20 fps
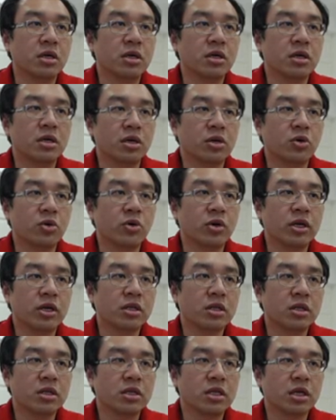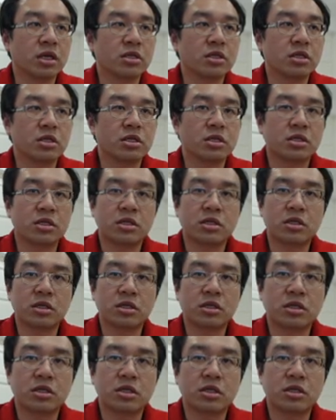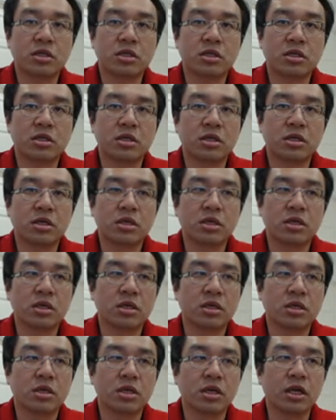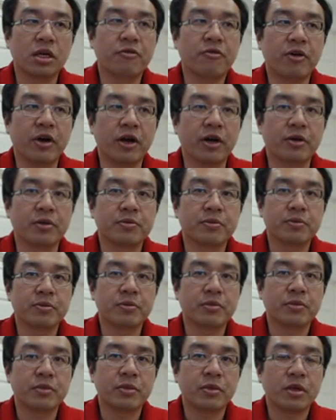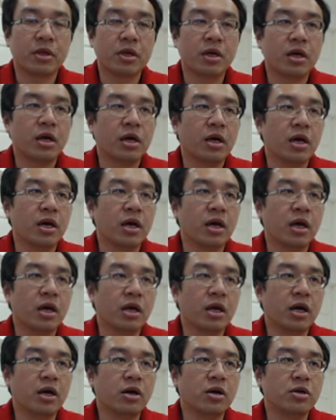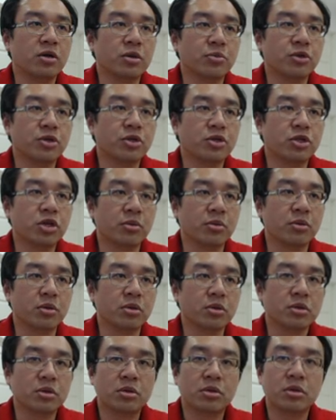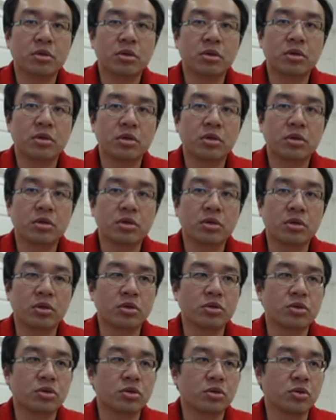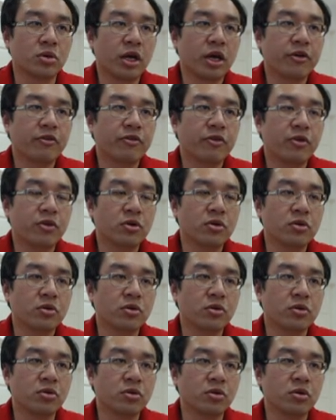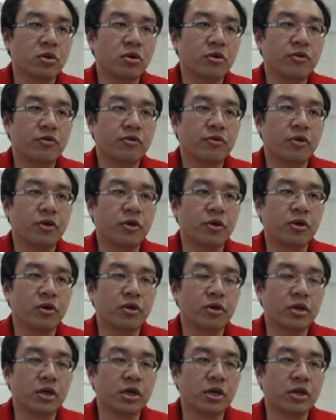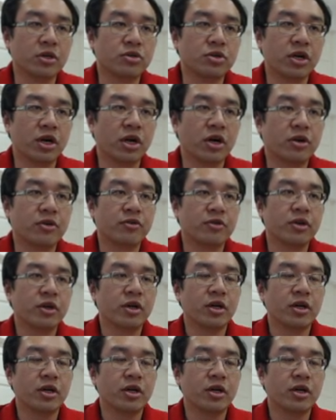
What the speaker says: the queen takes d5, and now the bishop goes to f4 to go for the trade-off,